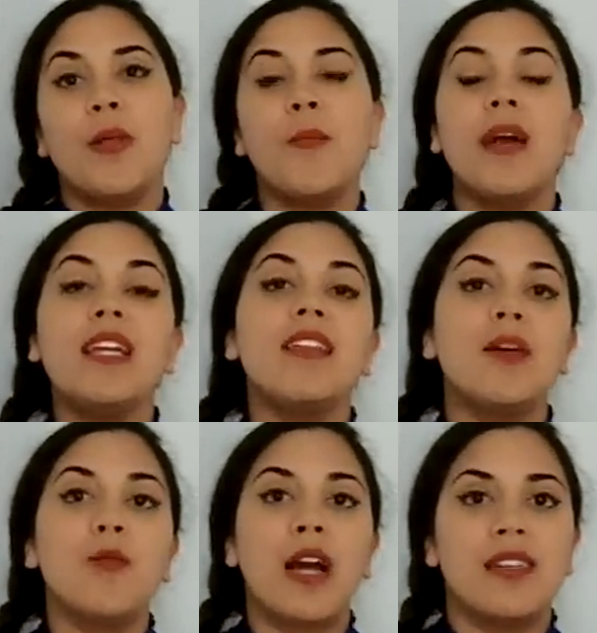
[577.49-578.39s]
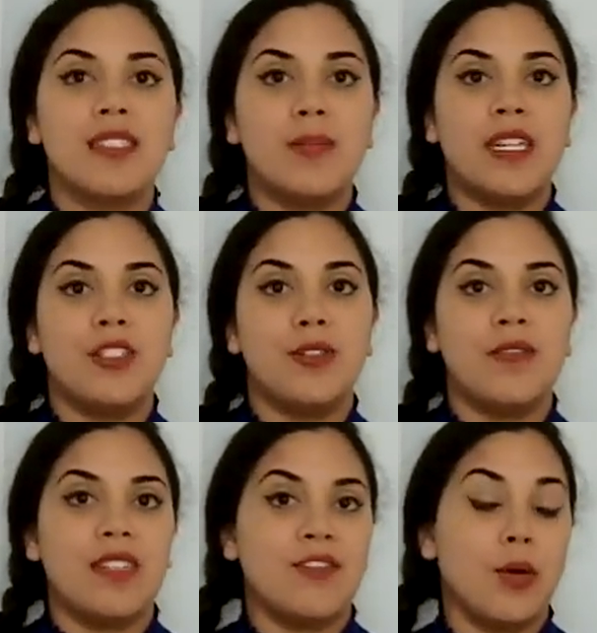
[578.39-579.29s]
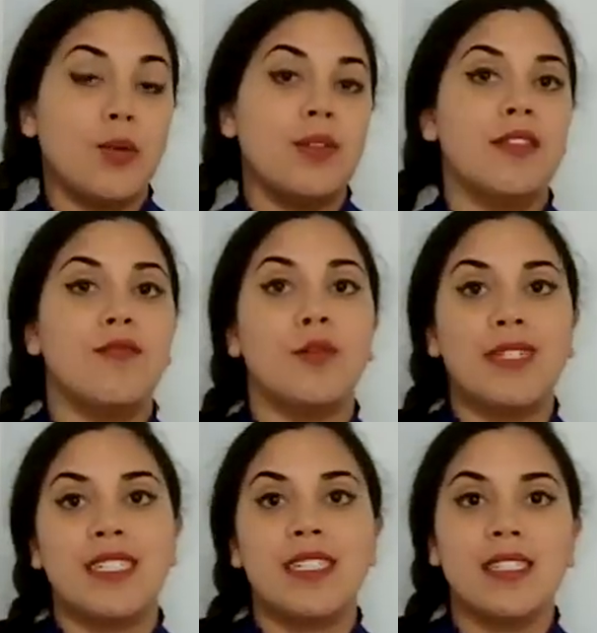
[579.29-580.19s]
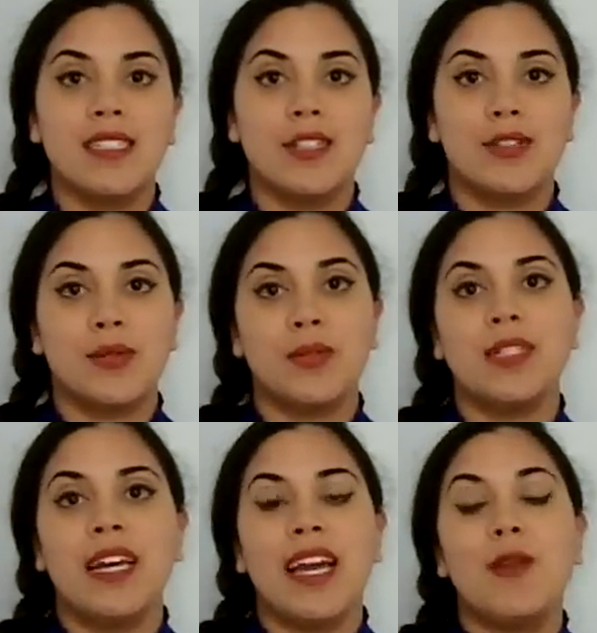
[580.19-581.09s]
but many of them were estimated to have lived older than 46 years old,